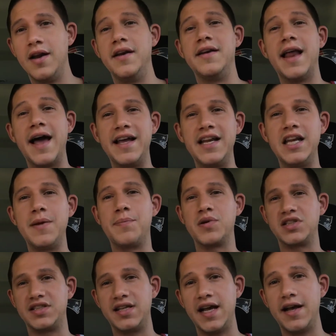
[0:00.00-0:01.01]

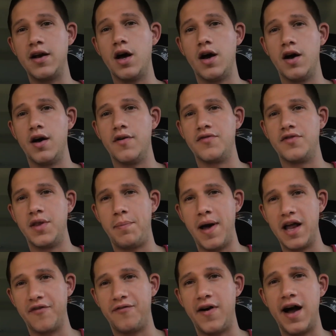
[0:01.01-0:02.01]
90% of the
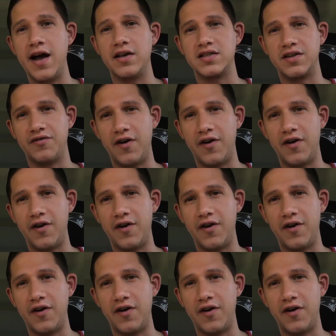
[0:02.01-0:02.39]
pedophiles